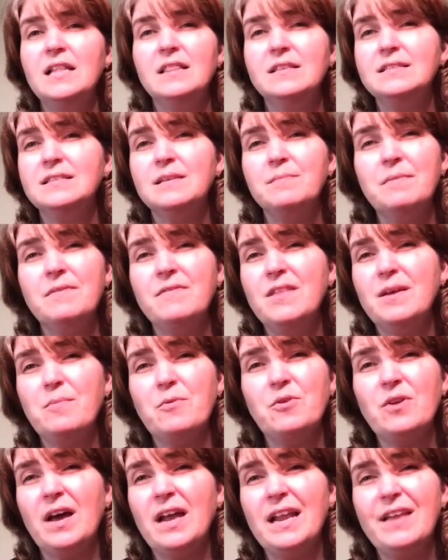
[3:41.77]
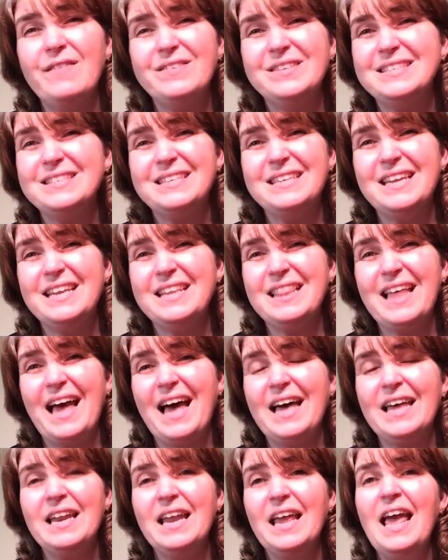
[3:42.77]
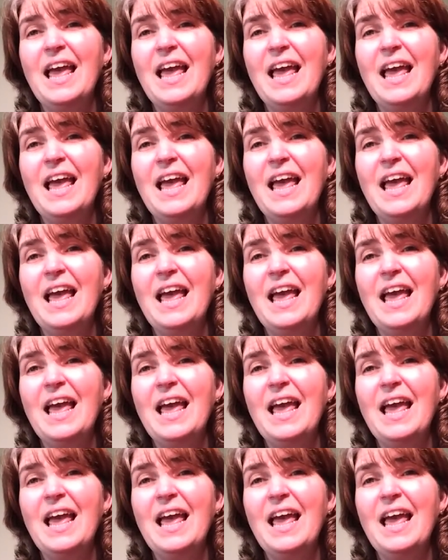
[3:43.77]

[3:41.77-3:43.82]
Some of them are not even sending that.